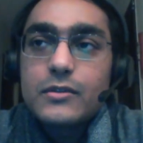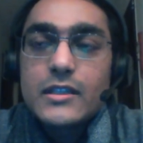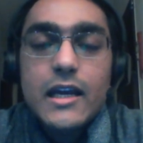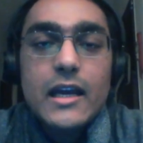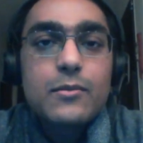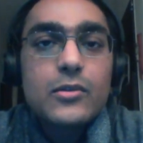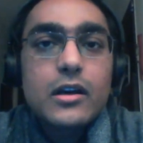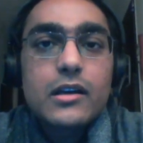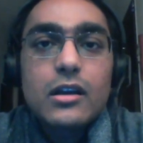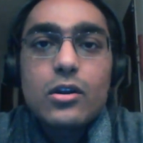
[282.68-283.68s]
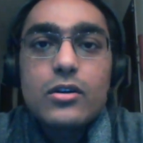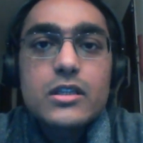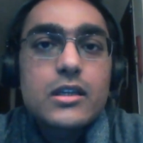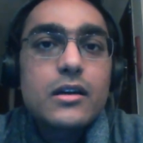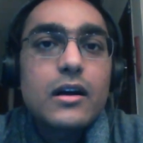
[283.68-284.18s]
Time, Career
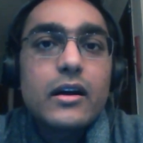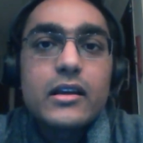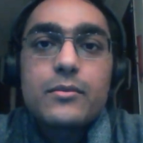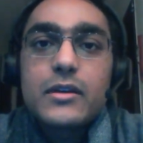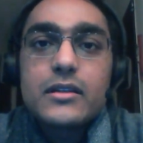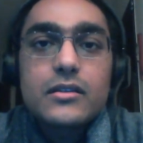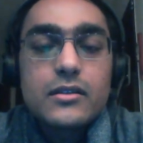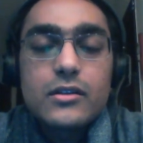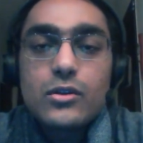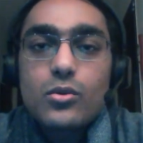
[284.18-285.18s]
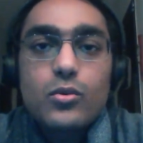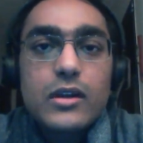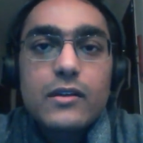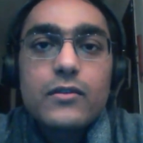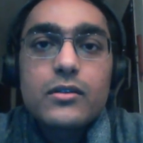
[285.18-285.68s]
Launcher, IMS,
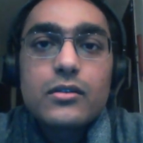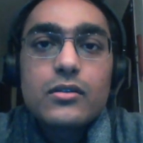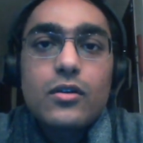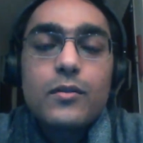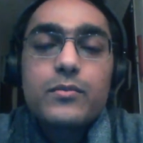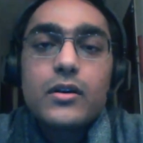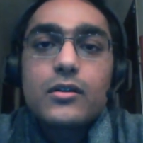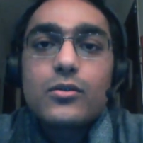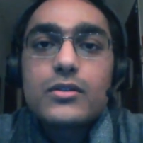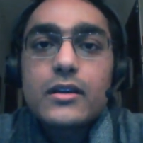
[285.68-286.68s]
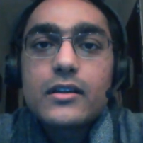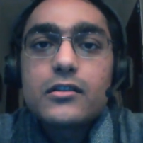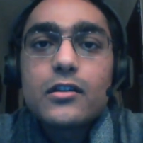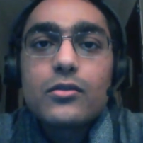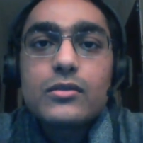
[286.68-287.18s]
whatever top coaching
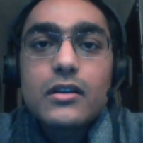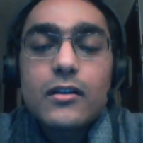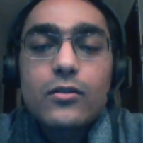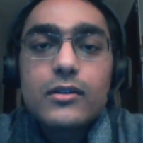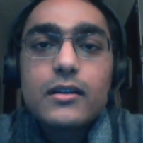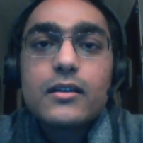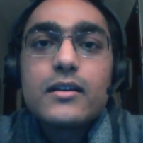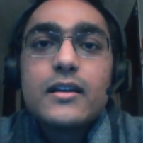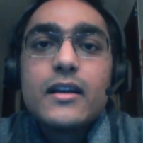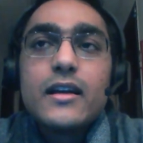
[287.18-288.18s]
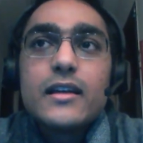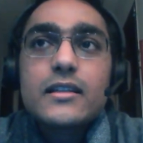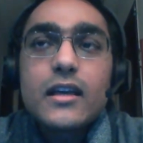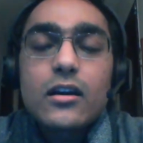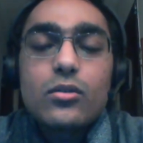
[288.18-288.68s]
institutes are out there.
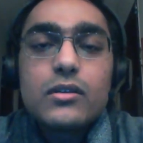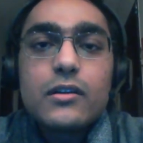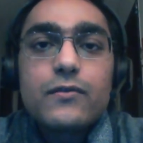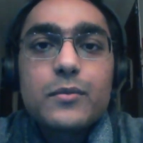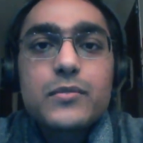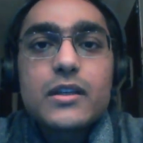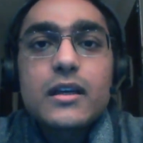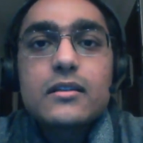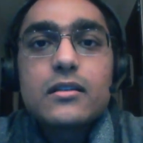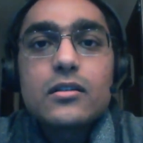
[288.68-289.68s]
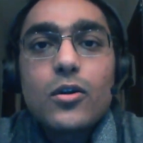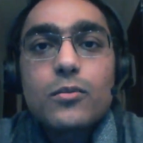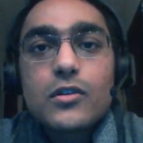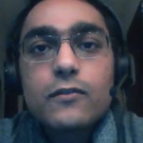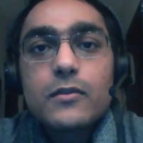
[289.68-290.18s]
Check out their websites in
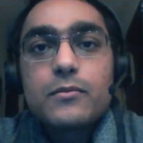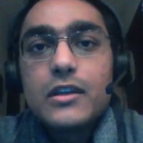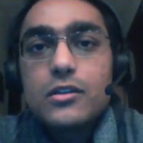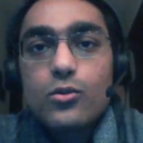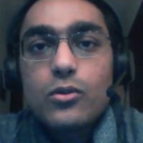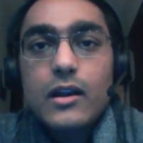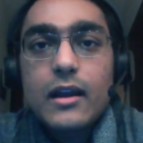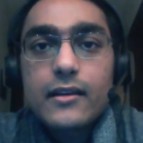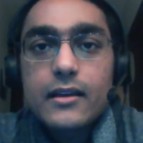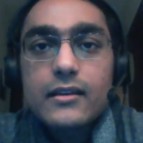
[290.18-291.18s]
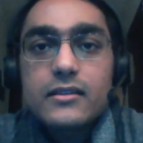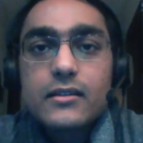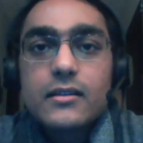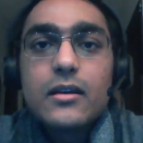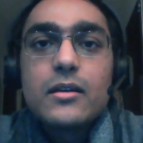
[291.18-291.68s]
terms of the B school rankings
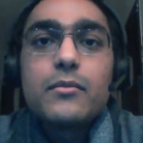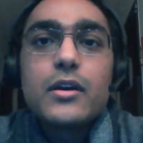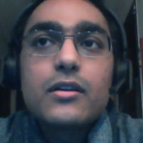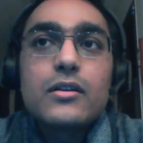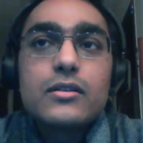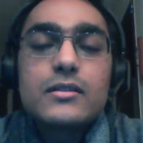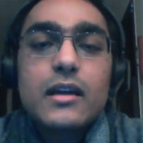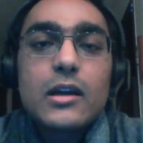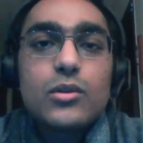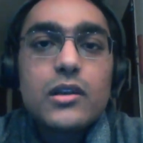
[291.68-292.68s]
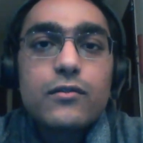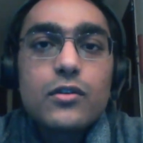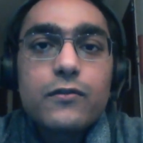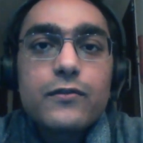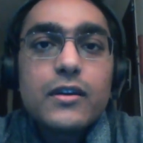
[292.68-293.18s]
because that will give
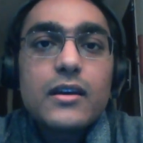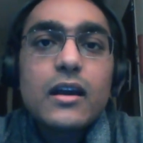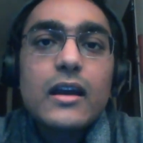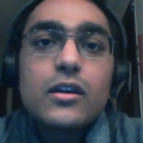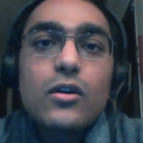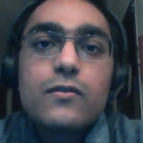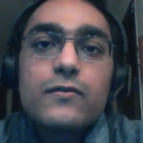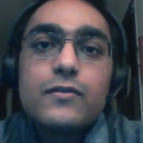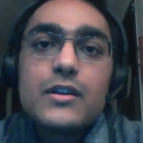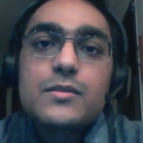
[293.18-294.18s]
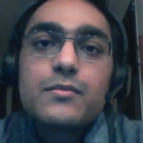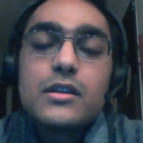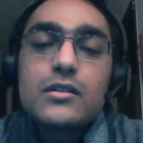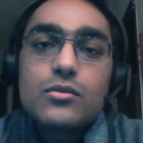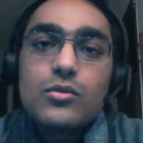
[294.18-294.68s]
you a fair idea of which
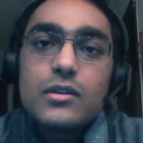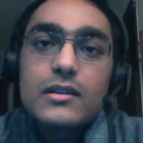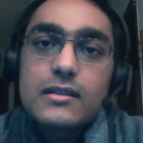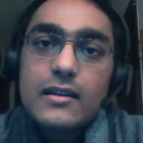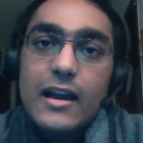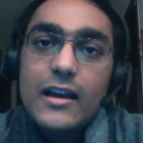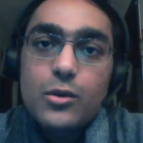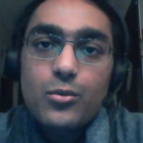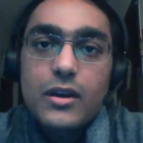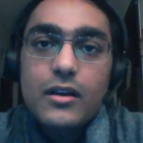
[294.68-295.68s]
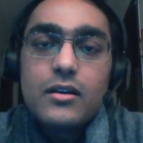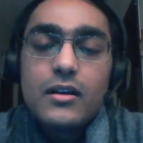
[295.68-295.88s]
B school is ranked where.